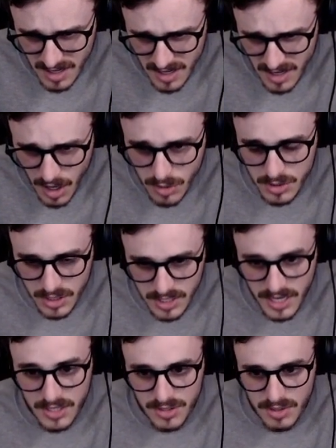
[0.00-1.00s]
Oh,
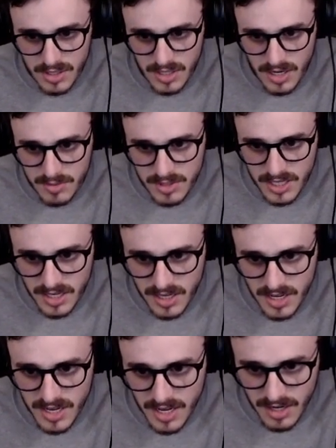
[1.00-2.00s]
day 200. I'm scared.
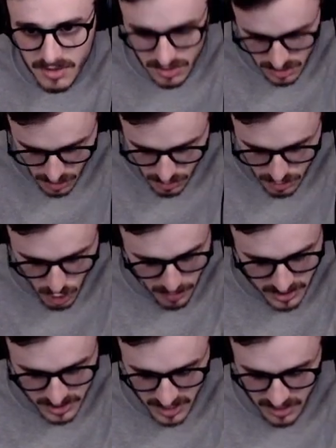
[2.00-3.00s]
Don't be
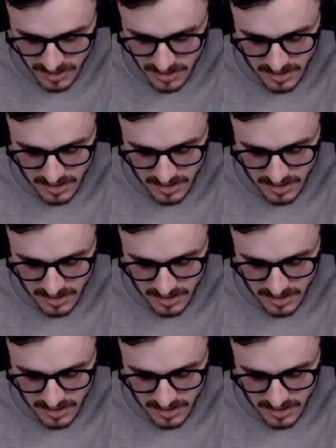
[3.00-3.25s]
scared.